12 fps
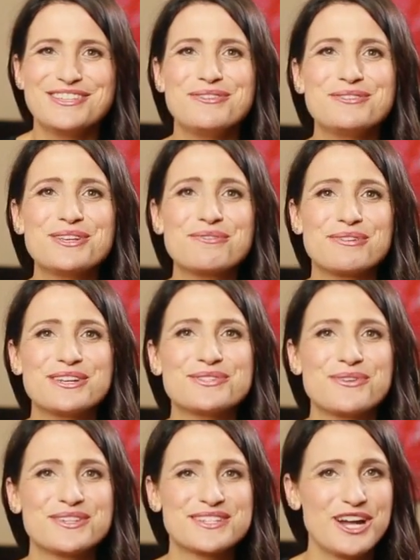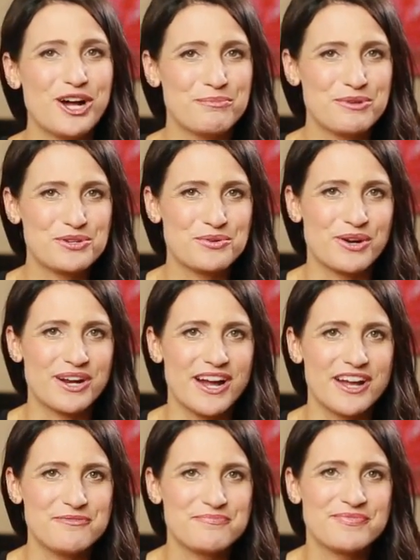Use a resource to help you
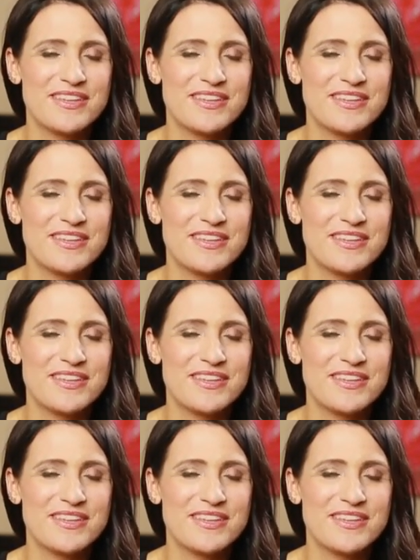shortcut.